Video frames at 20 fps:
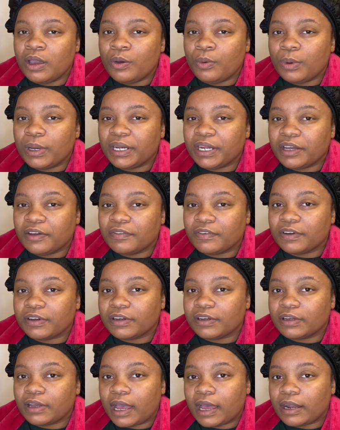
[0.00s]

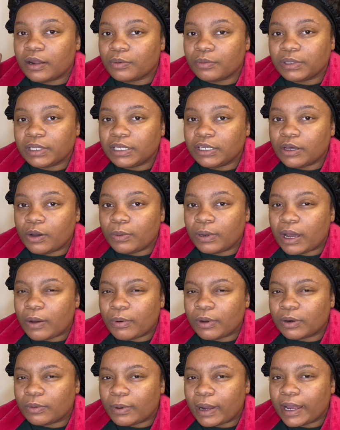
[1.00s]
whenever I don't really know what I
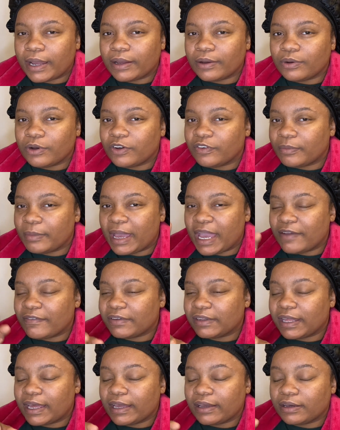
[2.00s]
want to write or if I'm
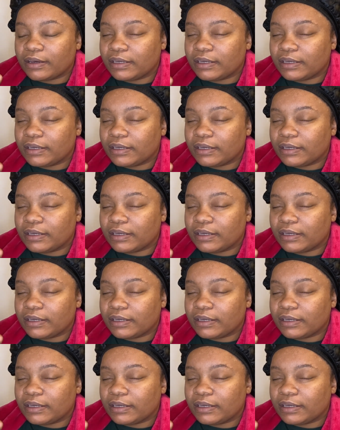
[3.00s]
having like